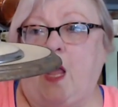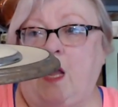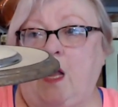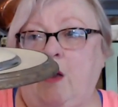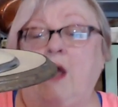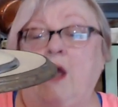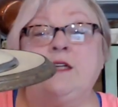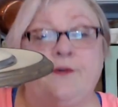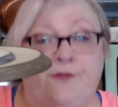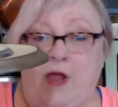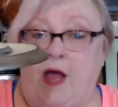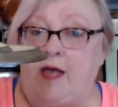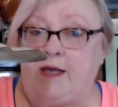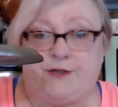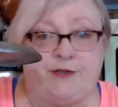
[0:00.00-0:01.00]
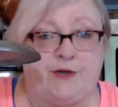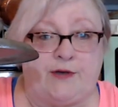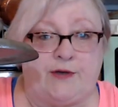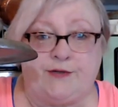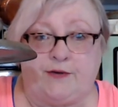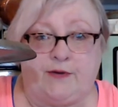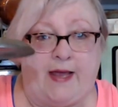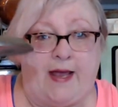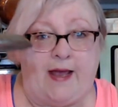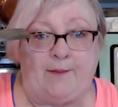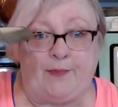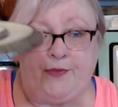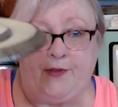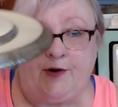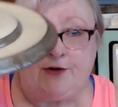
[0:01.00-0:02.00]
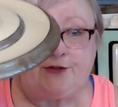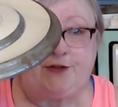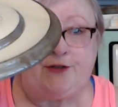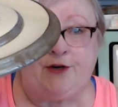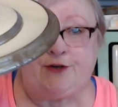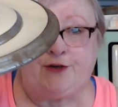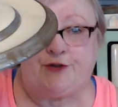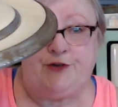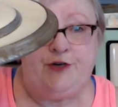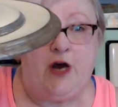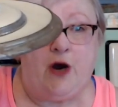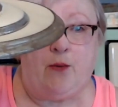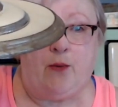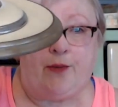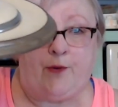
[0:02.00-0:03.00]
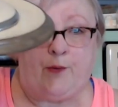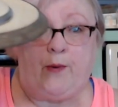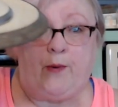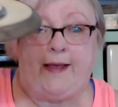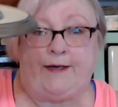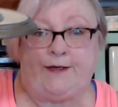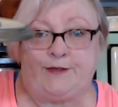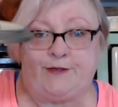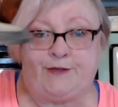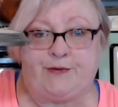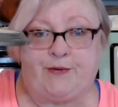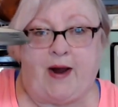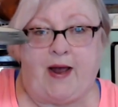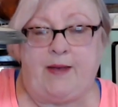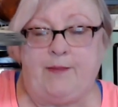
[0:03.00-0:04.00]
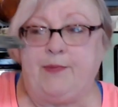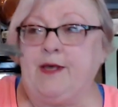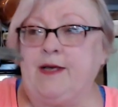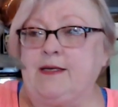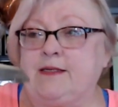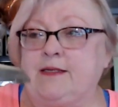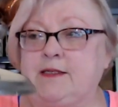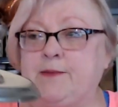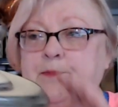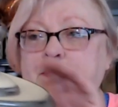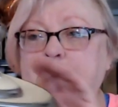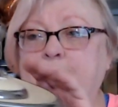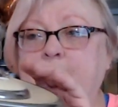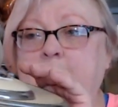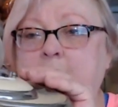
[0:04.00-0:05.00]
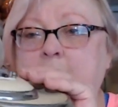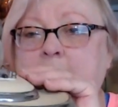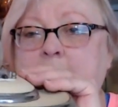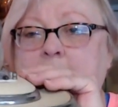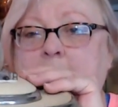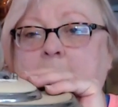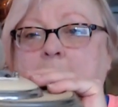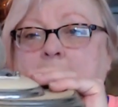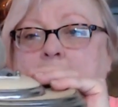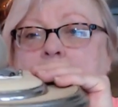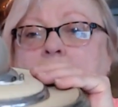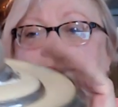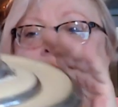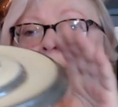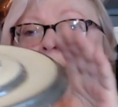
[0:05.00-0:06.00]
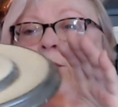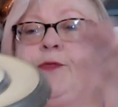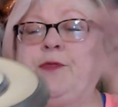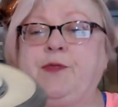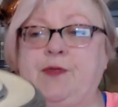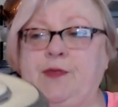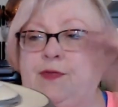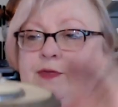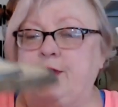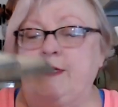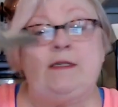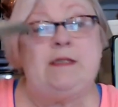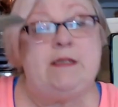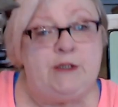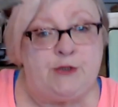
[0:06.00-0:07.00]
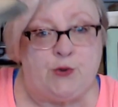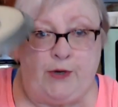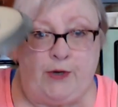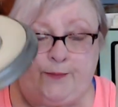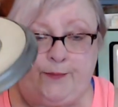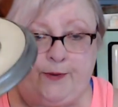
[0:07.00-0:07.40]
it's a flying saucer lamp. There's, there's no other way to describe this. Uh, this is going to be a